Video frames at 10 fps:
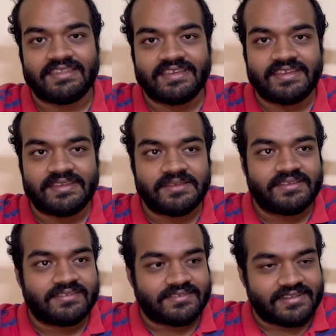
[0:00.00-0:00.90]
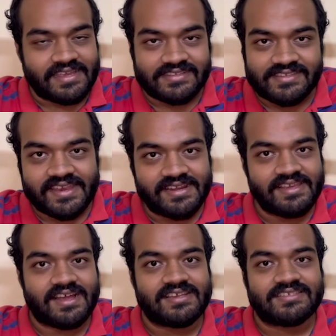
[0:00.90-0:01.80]
they
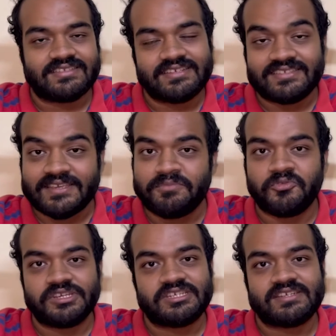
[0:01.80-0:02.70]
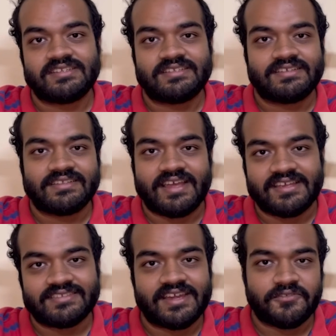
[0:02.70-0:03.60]
exactly asked the same question
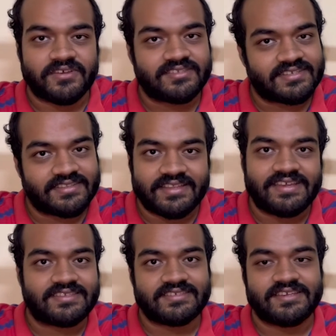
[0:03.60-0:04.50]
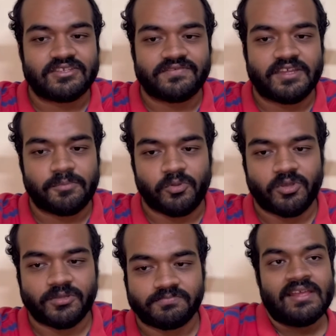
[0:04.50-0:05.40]
as that was in the exercise of that book.
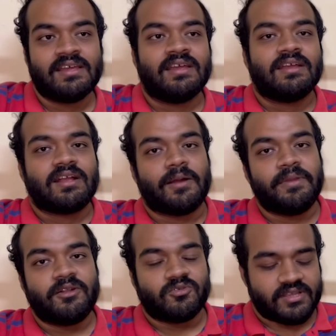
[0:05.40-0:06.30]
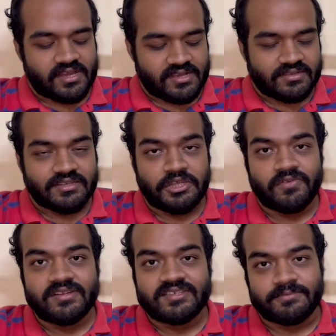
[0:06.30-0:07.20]
Coming to the
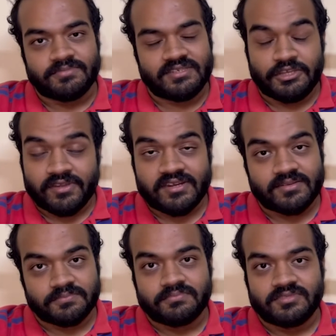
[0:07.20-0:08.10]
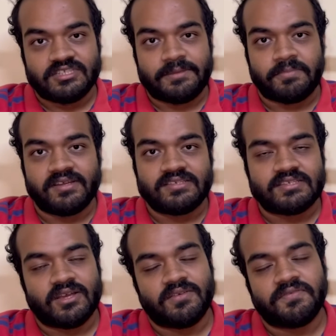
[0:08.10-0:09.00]
newer chapters
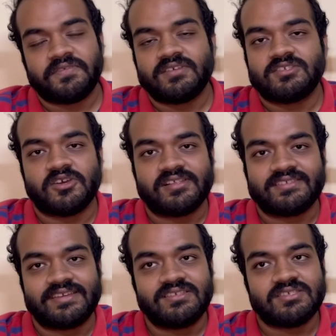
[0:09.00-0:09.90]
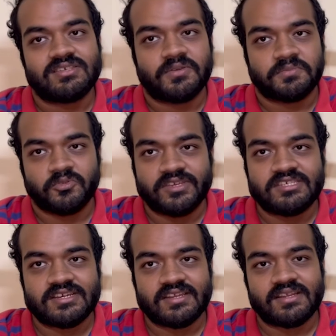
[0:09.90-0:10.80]
of soil science, which
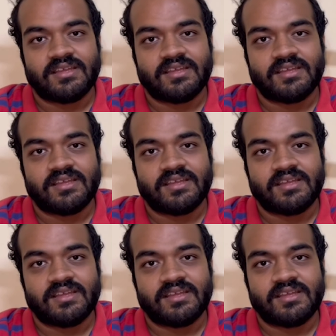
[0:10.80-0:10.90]
are